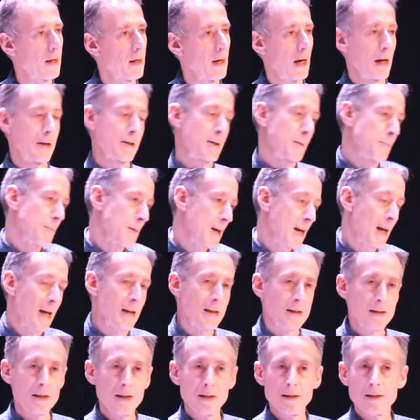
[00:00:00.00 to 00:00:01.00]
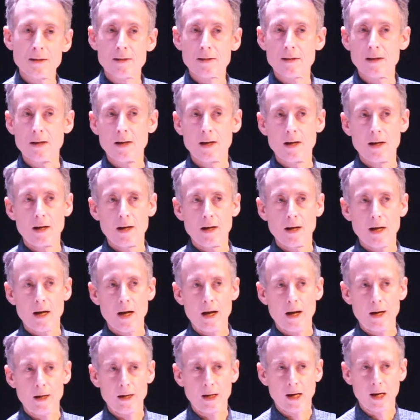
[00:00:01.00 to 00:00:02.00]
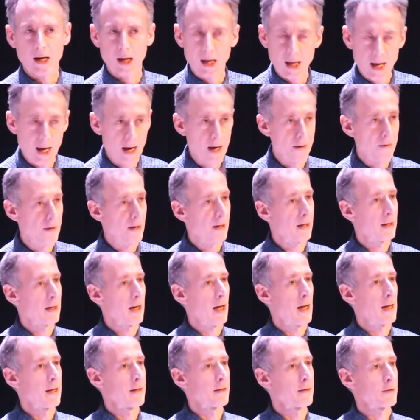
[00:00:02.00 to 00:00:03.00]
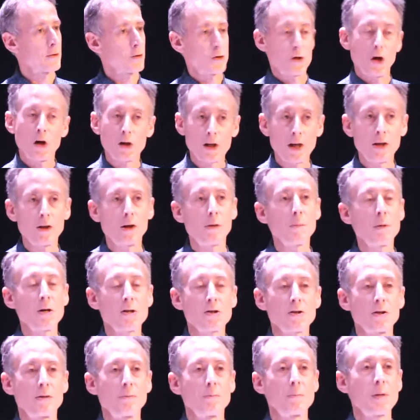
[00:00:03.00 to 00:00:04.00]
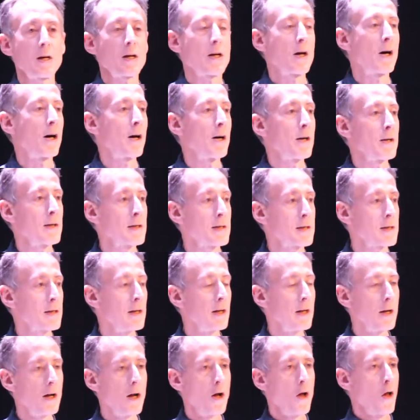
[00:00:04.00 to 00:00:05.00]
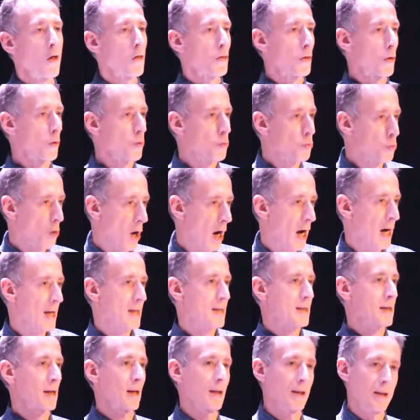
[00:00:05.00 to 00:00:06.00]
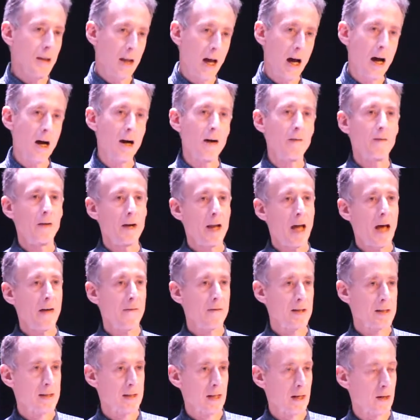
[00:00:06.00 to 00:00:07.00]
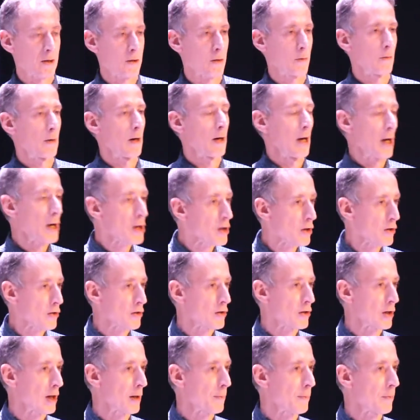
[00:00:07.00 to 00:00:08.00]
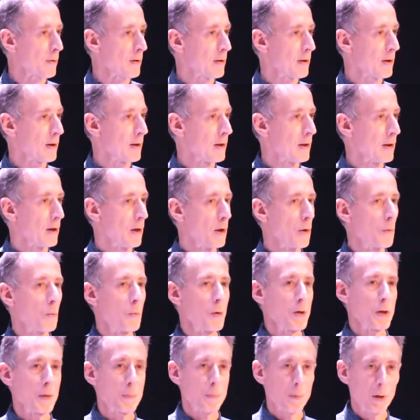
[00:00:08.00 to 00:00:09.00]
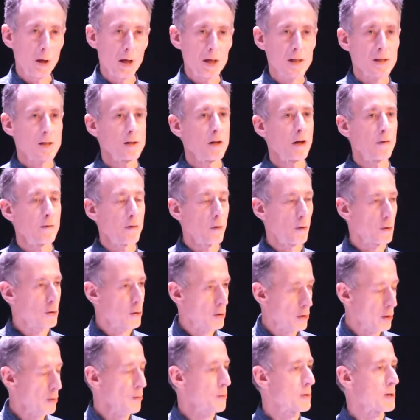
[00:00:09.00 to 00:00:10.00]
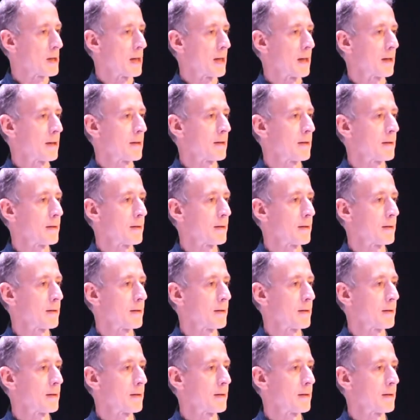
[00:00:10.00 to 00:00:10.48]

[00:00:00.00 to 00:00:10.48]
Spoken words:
And to me, it is a glaring and shocking omission, because the right to love and have a sexual relationship with a person of your choosing